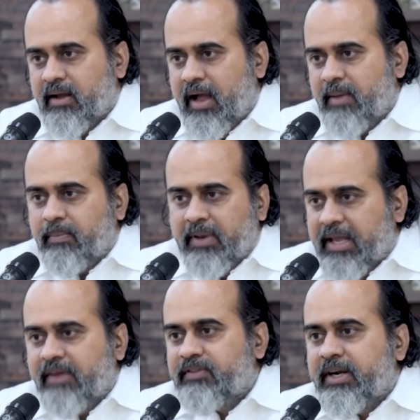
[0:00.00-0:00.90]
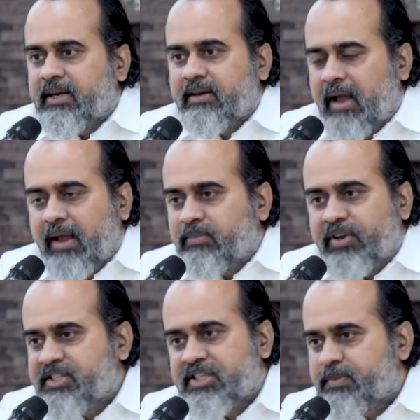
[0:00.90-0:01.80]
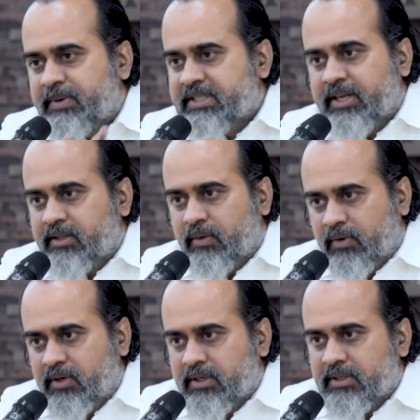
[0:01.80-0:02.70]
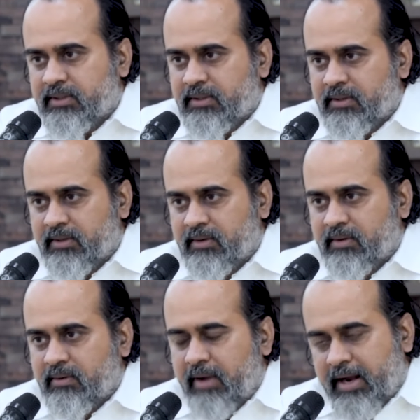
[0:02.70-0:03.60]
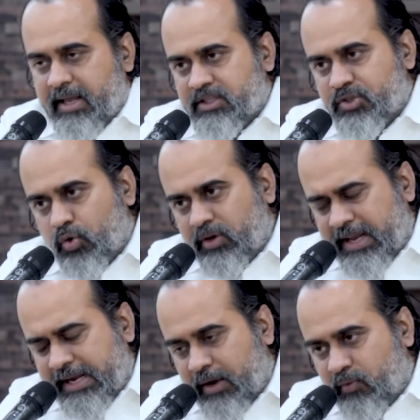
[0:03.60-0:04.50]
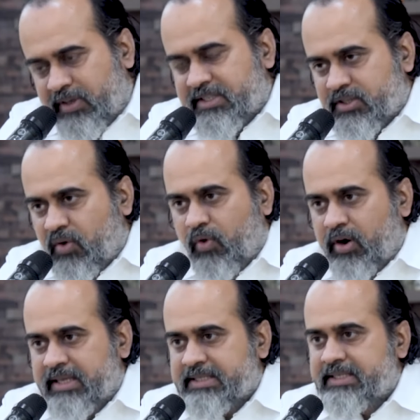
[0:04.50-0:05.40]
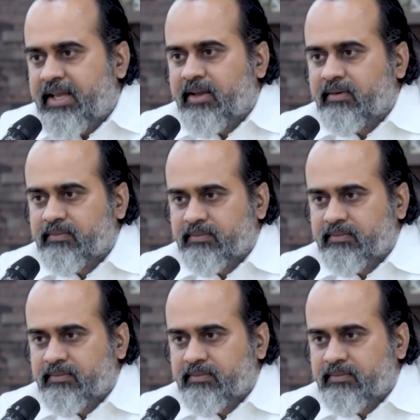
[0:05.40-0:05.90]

I believe that I am the richest person in the world. And he is totally convinced of what he is saying.